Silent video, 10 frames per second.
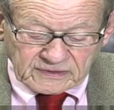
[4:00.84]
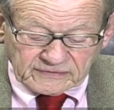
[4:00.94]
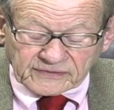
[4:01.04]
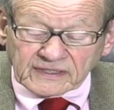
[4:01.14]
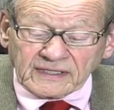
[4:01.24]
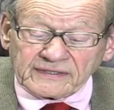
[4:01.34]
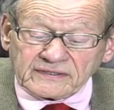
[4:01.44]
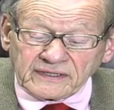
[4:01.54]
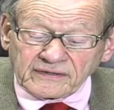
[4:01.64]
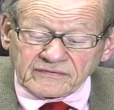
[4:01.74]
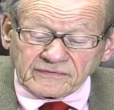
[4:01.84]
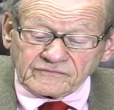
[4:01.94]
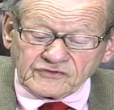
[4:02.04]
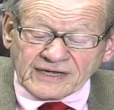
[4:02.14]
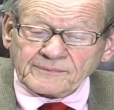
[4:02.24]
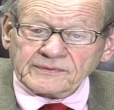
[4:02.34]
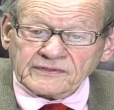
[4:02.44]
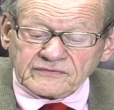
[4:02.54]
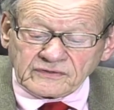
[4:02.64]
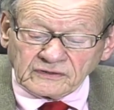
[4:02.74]
in the context of
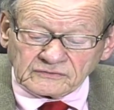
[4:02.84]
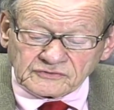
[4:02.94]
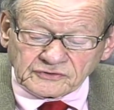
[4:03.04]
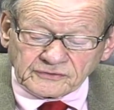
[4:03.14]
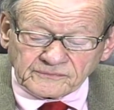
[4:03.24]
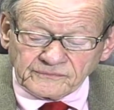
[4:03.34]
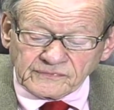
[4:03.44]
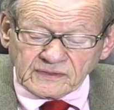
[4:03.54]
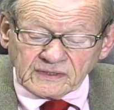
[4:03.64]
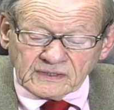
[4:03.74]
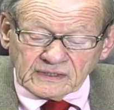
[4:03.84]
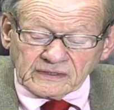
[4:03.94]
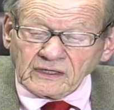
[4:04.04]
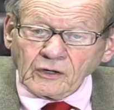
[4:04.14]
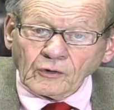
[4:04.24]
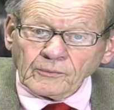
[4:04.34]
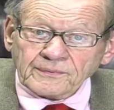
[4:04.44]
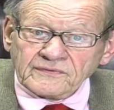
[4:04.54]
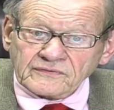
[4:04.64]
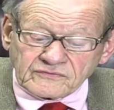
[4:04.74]
Japanese culture, in the
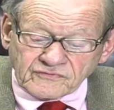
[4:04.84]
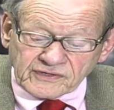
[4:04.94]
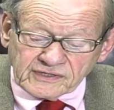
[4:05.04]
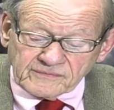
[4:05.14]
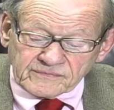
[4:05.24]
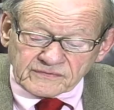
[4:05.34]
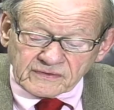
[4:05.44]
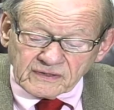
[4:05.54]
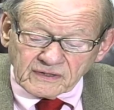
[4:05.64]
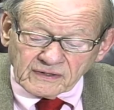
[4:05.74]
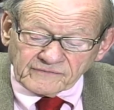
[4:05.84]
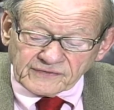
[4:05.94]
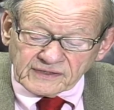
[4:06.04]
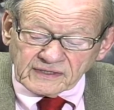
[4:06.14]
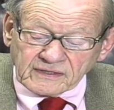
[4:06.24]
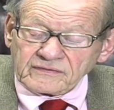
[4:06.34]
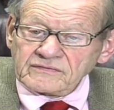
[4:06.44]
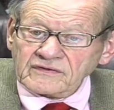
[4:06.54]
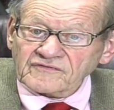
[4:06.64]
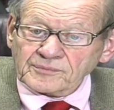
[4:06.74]
hopes and dreams of the
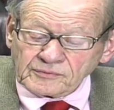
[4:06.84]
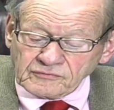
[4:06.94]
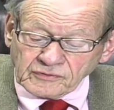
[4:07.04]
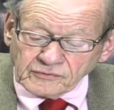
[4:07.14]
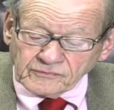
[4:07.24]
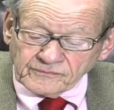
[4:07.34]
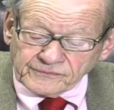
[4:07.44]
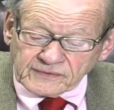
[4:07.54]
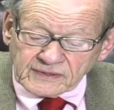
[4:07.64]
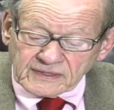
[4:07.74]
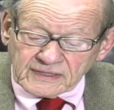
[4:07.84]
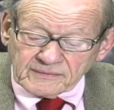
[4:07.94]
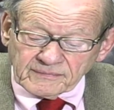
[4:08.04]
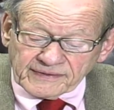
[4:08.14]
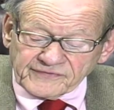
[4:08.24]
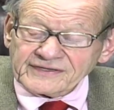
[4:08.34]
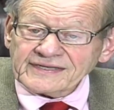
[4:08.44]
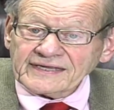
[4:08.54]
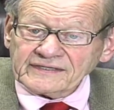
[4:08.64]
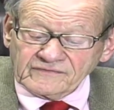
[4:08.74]
Incas of Peru by the
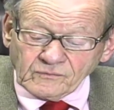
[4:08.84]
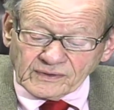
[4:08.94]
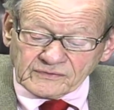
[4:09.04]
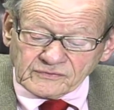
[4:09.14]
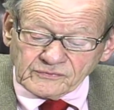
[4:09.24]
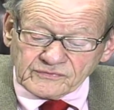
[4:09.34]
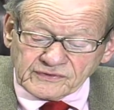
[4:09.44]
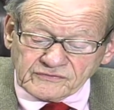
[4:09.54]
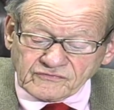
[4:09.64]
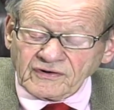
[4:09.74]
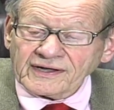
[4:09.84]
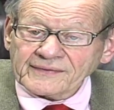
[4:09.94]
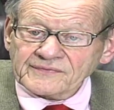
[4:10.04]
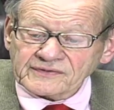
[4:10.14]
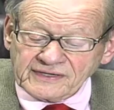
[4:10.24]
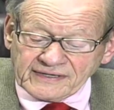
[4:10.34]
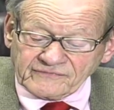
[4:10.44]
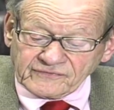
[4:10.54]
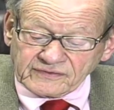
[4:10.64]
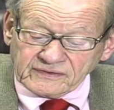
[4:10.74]
native Watusi tribes in
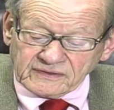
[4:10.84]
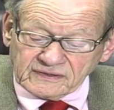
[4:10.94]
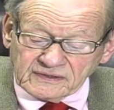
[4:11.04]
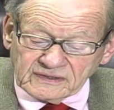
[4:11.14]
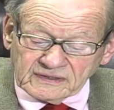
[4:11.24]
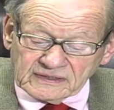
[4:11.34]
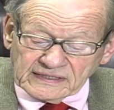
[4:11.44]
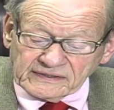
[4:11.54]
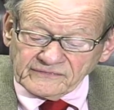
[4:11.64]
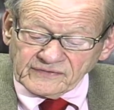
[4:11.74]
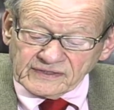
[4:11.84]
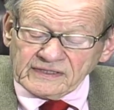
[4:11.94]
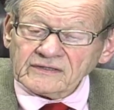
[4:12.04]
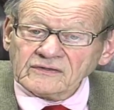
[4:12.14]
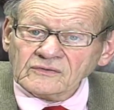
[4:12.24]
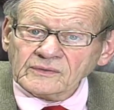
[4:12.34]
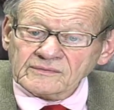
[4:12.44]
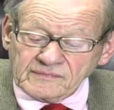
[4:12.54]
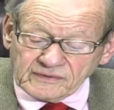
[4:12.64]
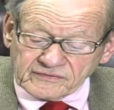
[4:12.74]
Africa and in the Hindu
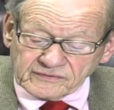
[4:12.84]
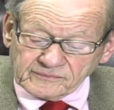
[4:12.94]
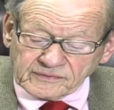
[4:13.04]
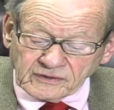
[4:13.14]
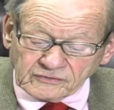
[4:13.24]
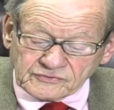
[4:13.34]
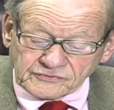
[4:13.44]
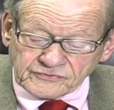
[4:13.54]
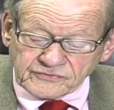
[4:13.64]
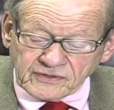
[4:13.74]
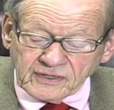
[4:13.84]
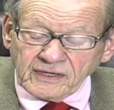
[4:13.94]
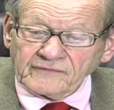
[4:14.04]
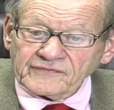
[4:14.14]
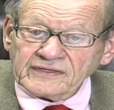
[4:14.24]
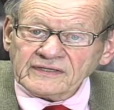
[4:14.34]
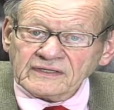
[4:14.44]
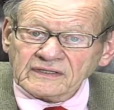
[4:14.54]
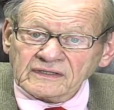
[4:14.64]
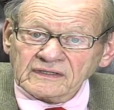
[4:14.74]
and Muslim cultures of
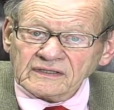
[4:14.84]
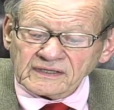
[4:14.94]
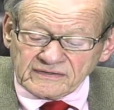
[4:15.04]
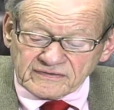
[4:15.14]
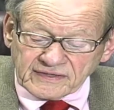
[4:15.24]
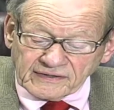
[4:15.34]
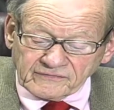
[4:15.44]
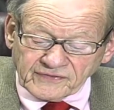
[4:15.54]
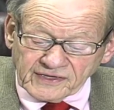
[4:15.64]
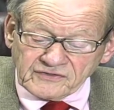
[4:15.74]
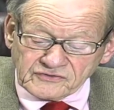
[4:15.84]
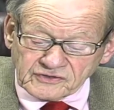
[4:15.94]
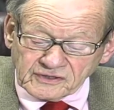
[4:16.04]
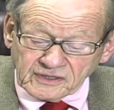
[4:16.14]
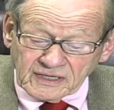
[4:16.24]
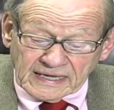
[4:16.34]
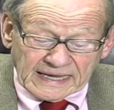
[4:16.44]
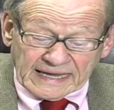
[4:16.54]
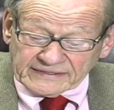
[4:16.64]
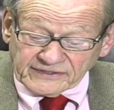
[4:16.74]
India and South Asia.
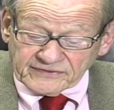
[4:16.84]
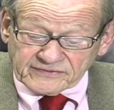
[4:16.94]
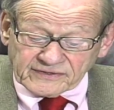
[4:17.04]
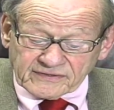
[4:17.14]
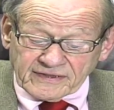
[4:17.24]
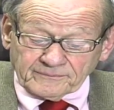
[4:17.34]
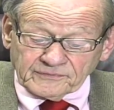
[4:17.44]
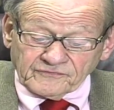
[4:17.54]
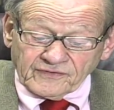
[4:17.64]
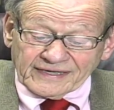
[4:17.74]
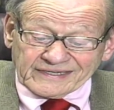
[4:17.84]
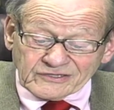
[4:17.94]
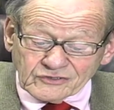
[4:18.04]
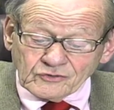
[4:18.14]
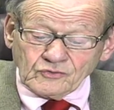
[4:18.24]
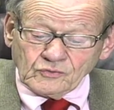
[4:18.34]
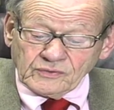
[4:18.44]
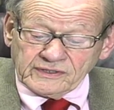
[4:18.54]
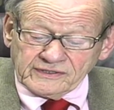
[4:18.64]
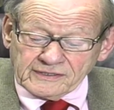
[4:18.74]
And it is exemplified
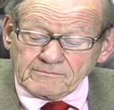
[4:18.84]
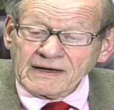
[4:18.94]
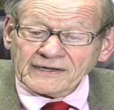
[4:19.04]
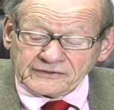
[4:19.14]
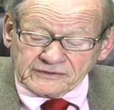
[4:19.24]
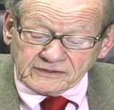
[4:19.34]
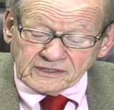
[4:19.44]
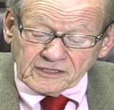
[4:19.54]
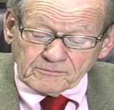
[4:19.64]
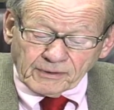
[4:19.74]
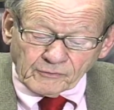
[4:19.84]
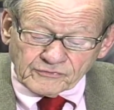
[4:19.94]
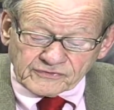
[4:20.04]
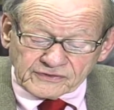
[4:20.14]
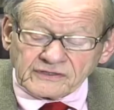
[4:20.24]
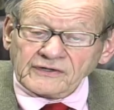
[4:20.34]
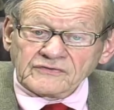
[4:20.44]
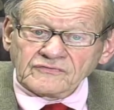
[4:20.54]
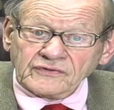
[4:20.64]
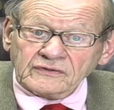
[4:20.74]
anew in the modern post
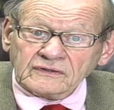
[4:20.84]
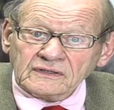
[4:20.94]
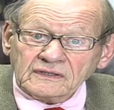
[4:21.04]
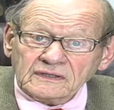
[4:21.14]
industrial,